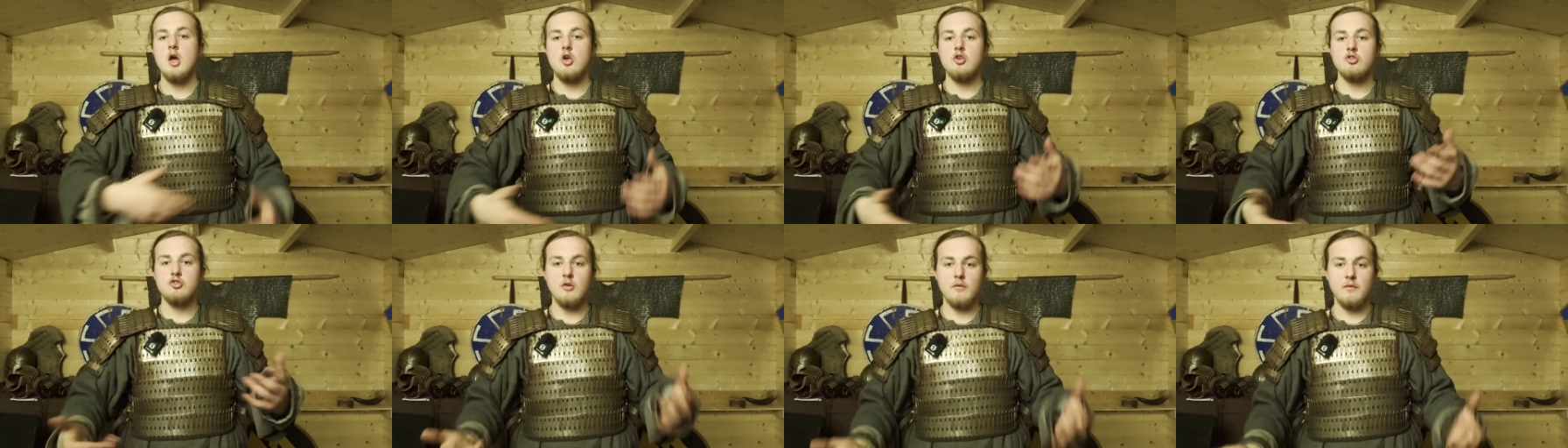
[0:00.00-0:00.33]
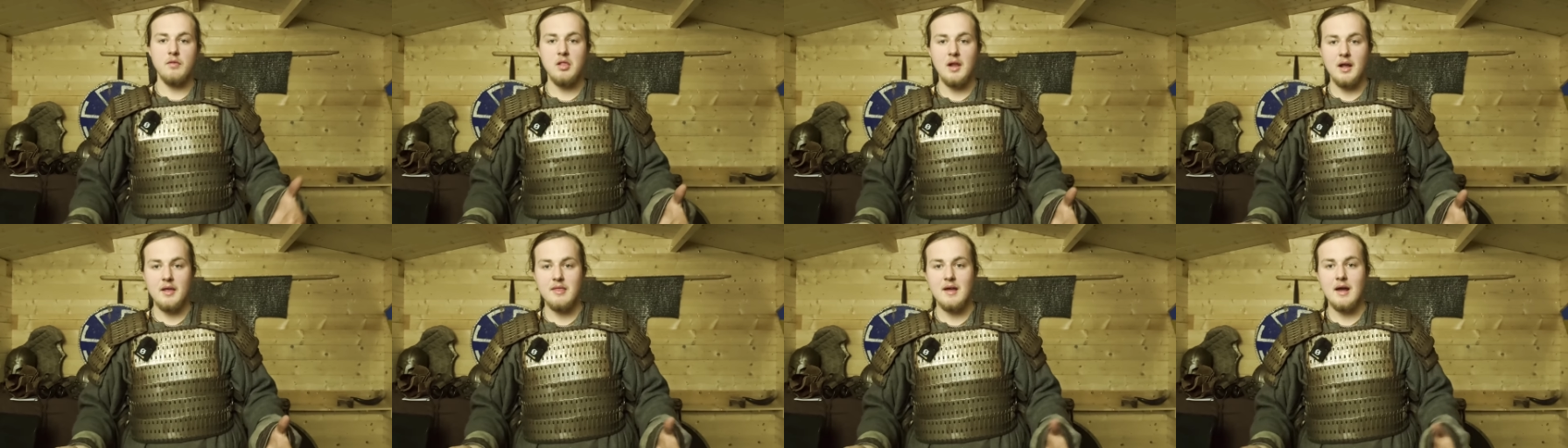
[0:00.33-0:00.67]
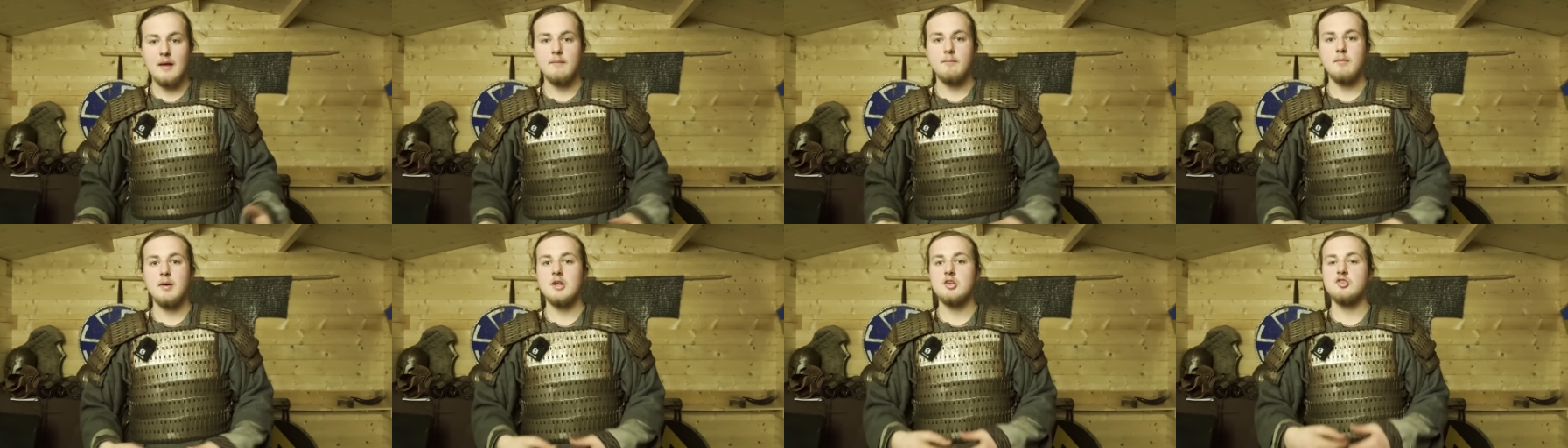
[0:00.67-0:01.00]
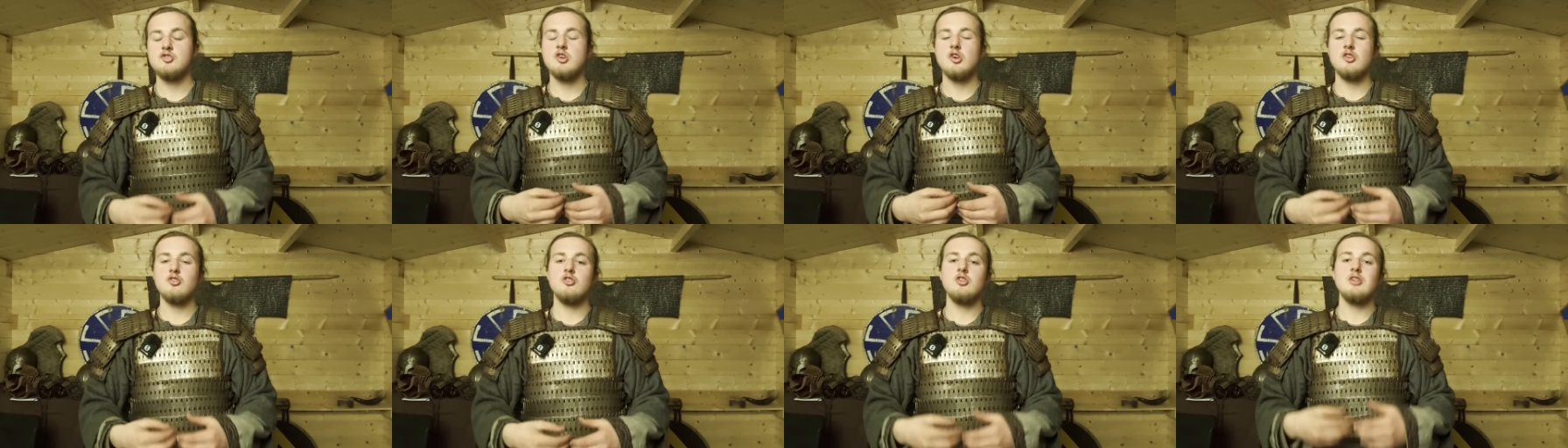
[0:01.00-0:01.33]
something like that, but it's
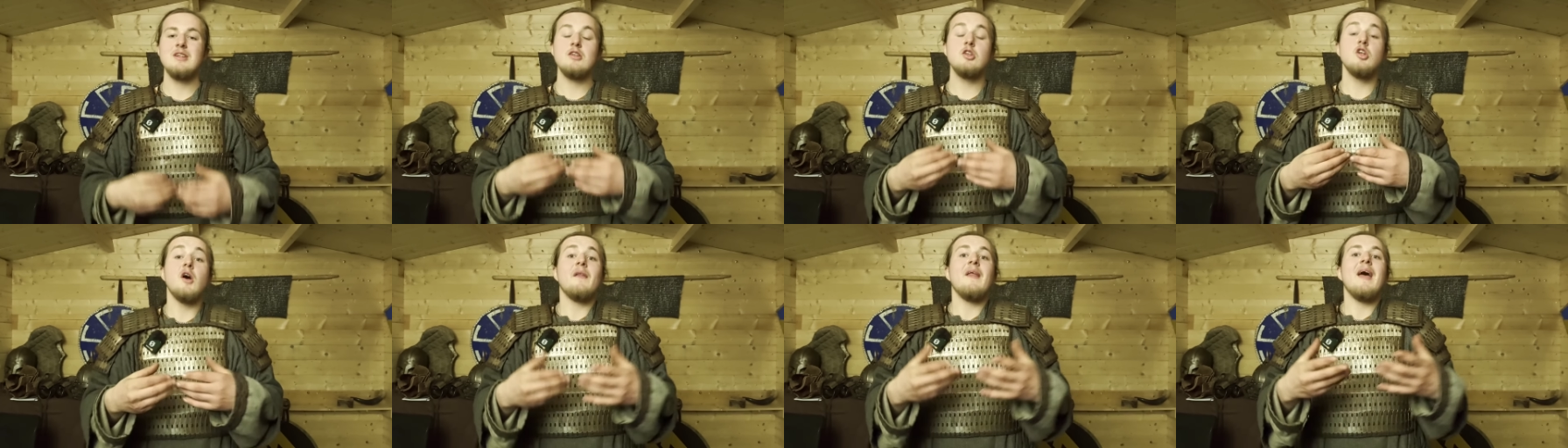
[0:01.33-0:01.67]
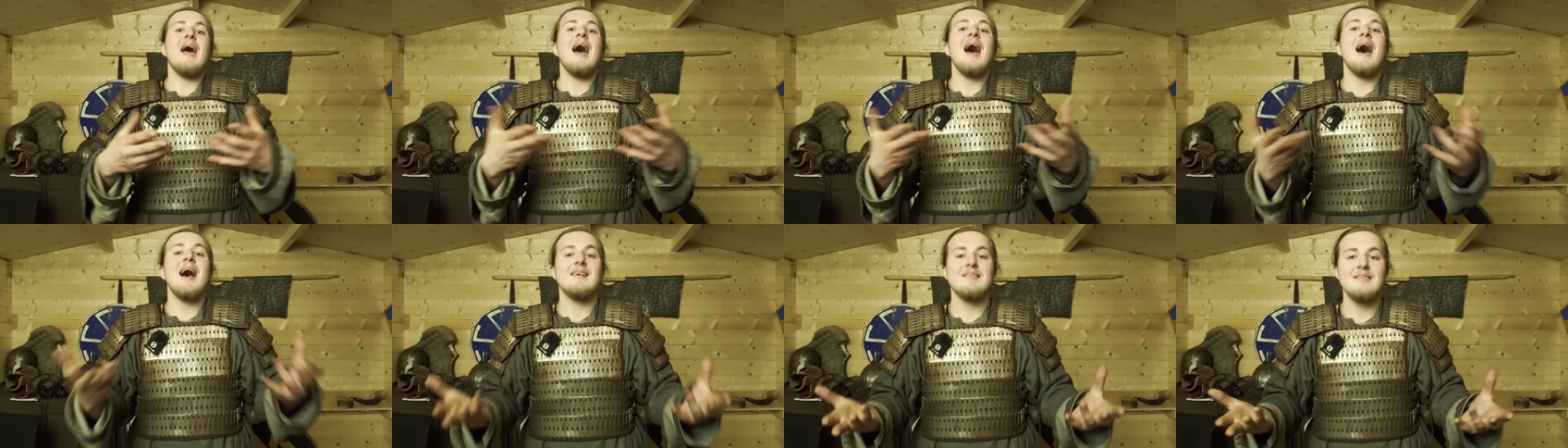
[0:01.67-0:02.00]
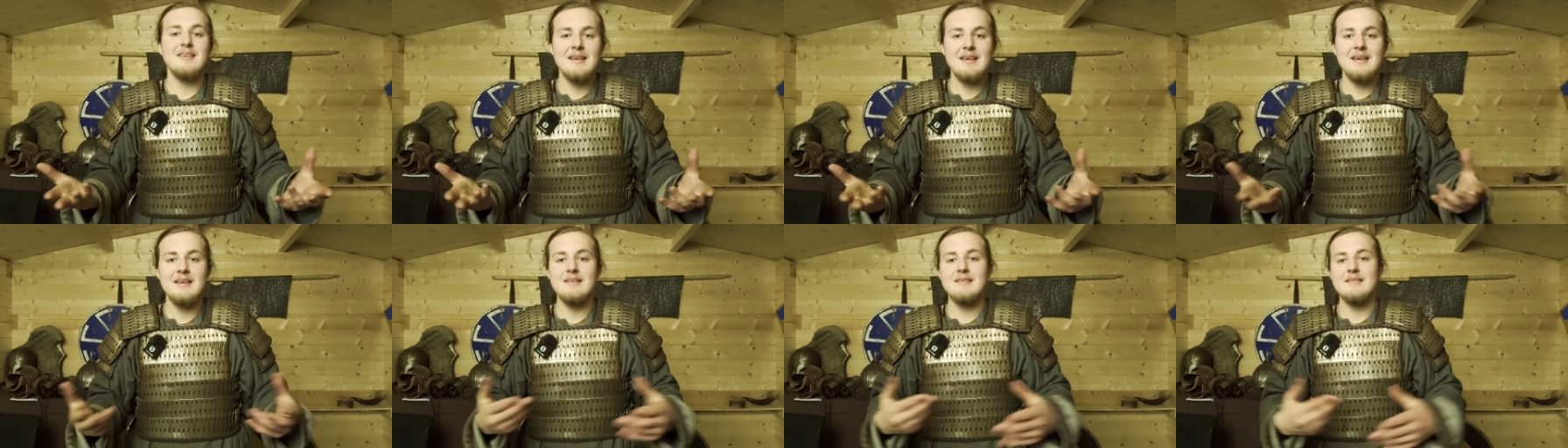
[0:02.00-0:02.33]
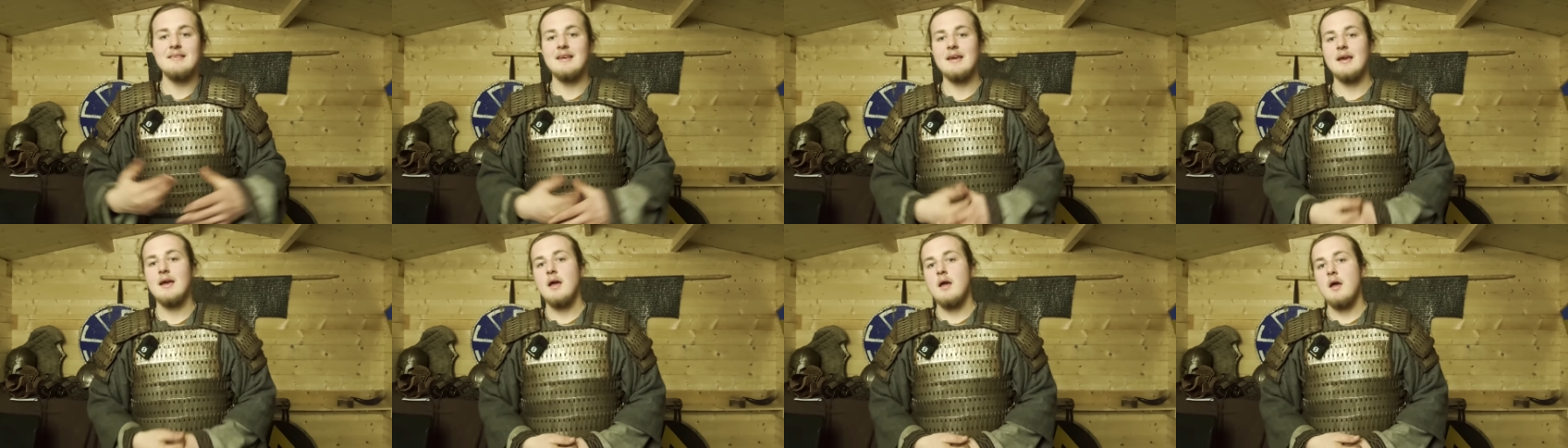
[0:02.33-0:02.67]
just not as
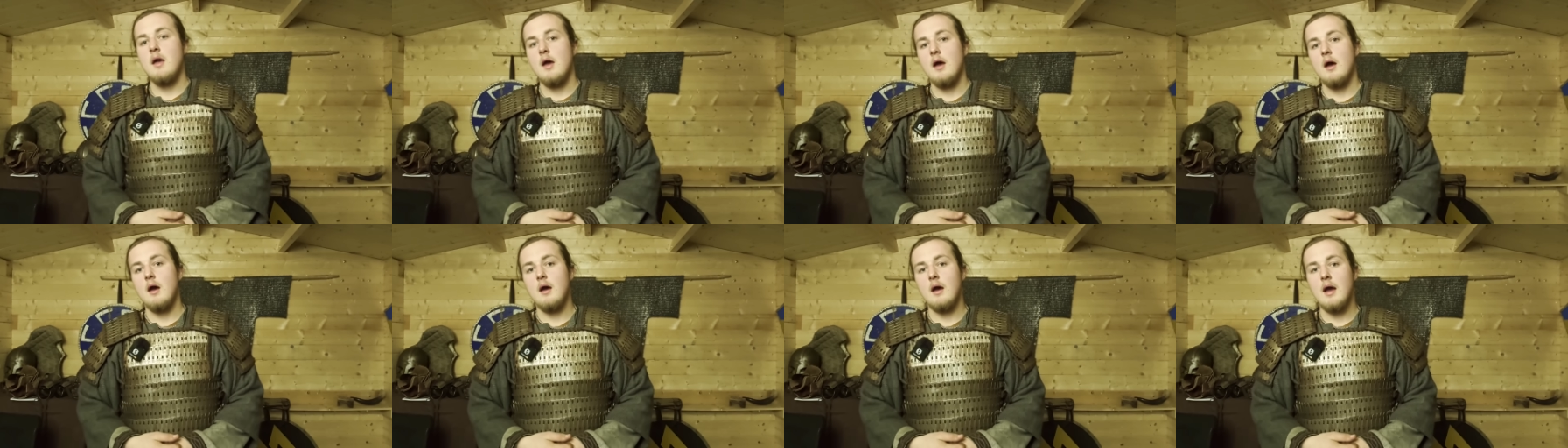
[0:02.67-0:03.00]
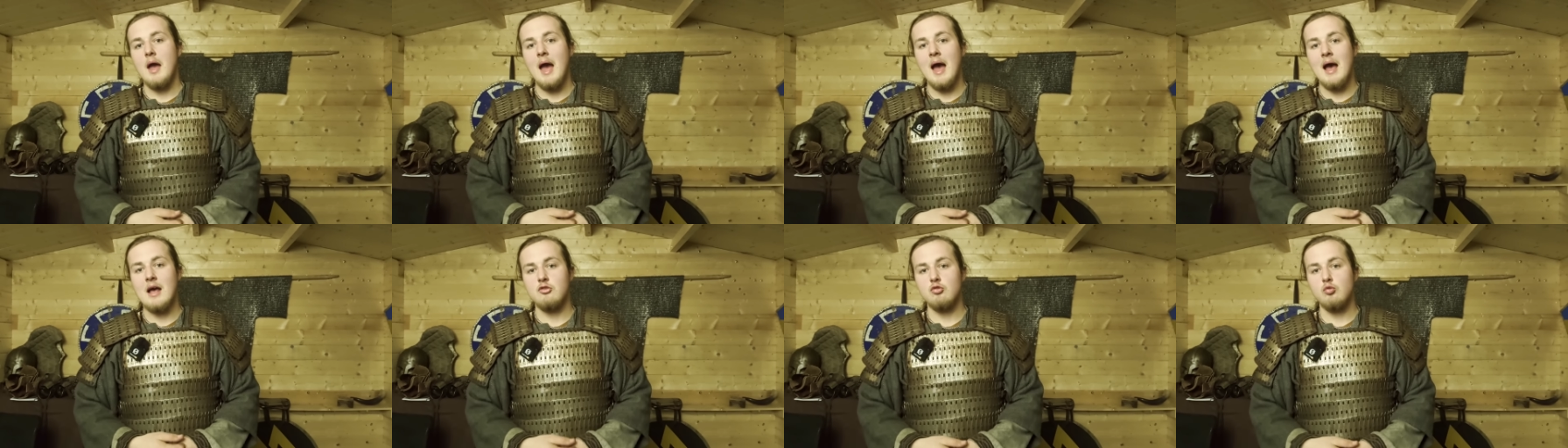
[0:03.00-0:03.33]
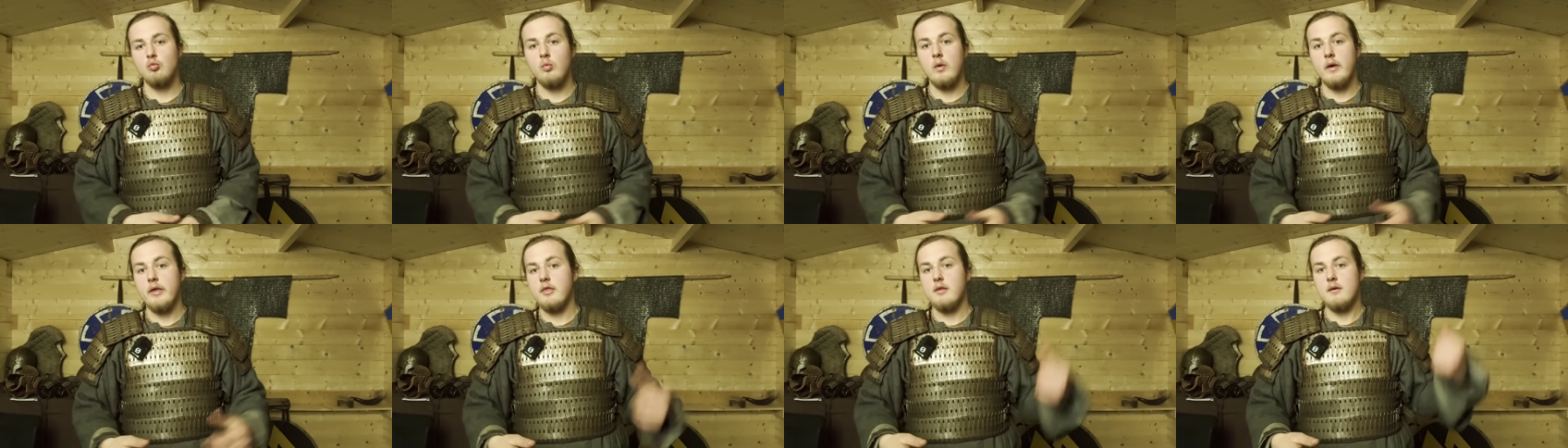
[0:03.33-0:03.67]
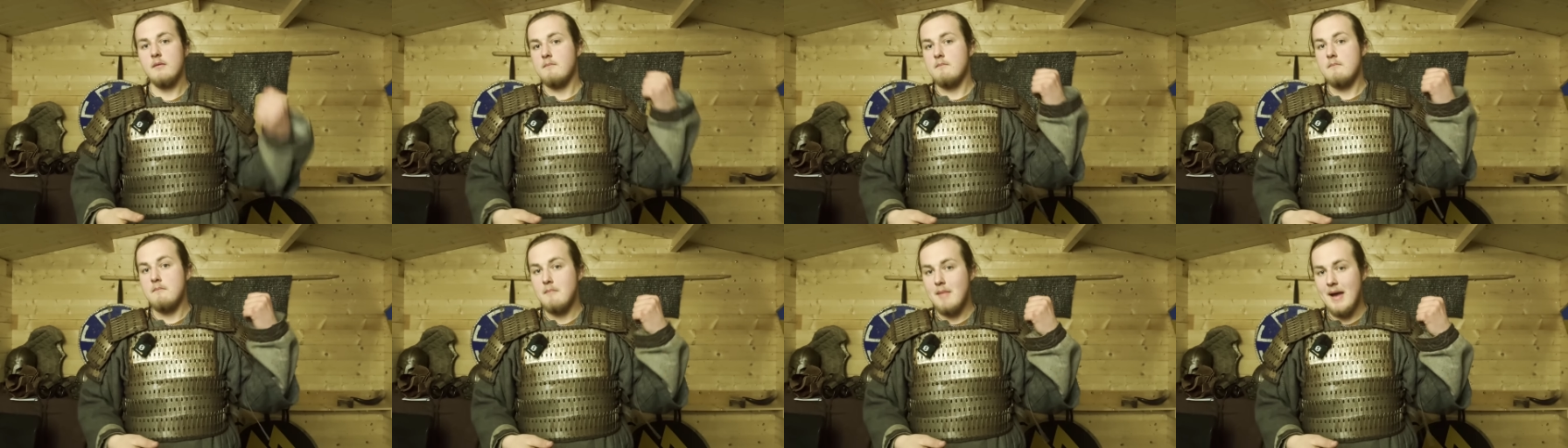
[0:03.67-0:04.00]
easy as with
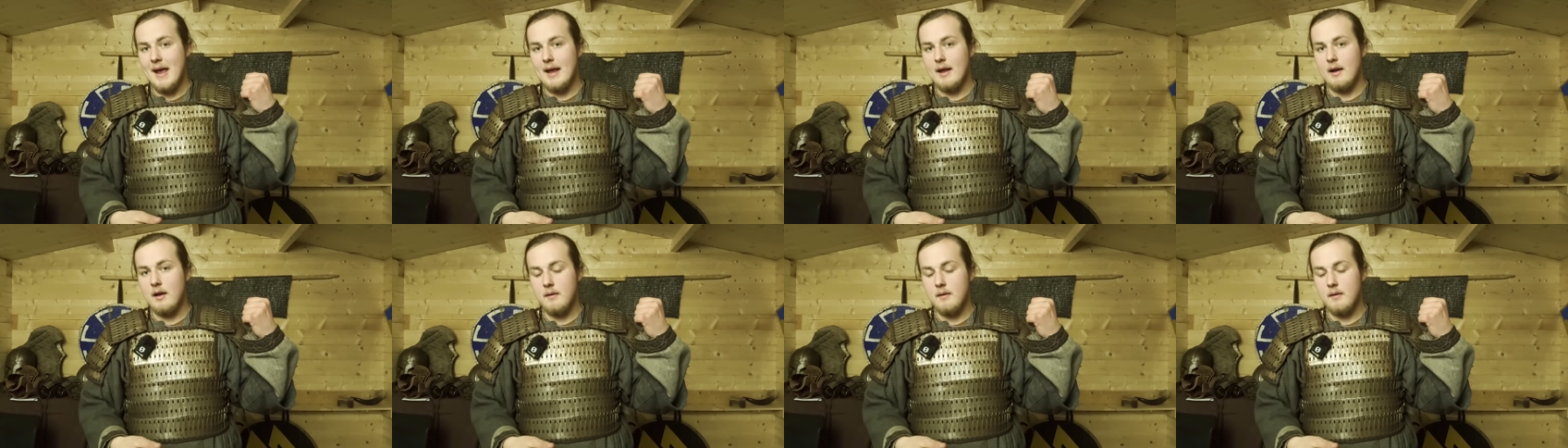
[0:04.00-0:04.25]
mail.